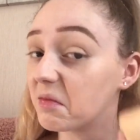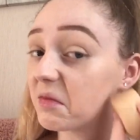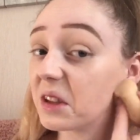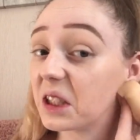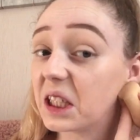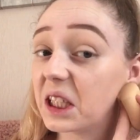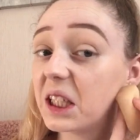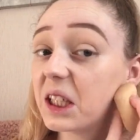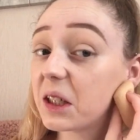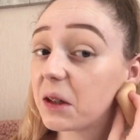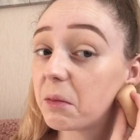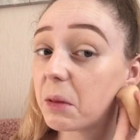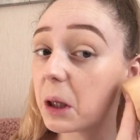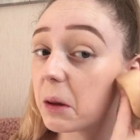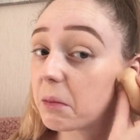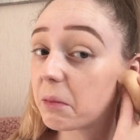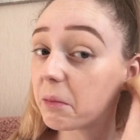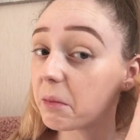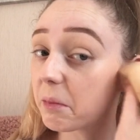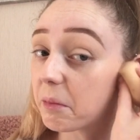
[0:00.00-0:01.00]
see a
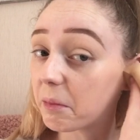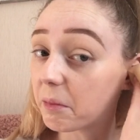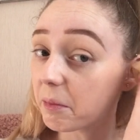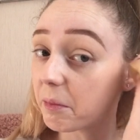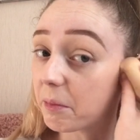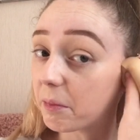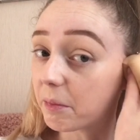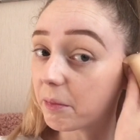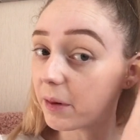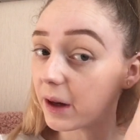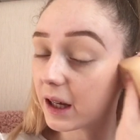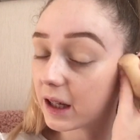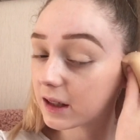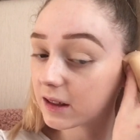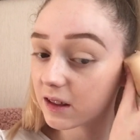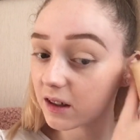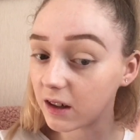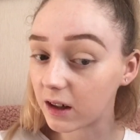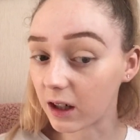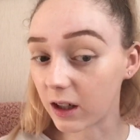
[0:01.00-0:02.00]
bit
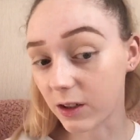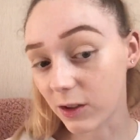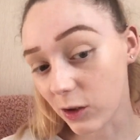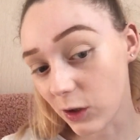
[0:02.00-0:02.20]
better.